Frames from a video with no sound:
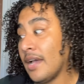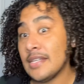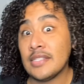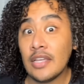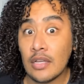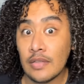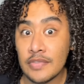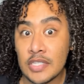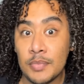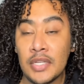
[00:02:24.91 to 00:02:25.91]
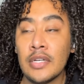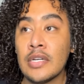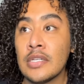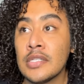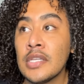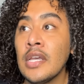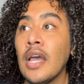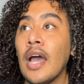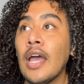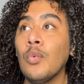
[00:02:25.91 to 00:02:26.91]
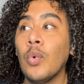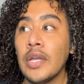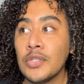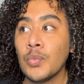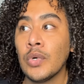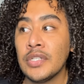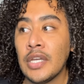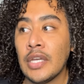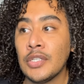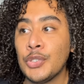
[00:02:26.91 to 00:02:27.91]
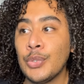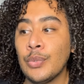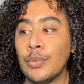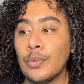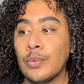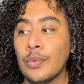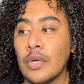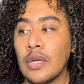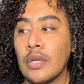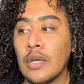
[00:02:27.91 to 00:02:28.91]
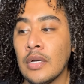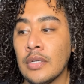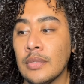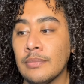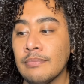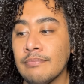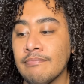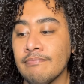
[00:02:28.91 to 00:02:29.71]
I say all of this because I went one day to um,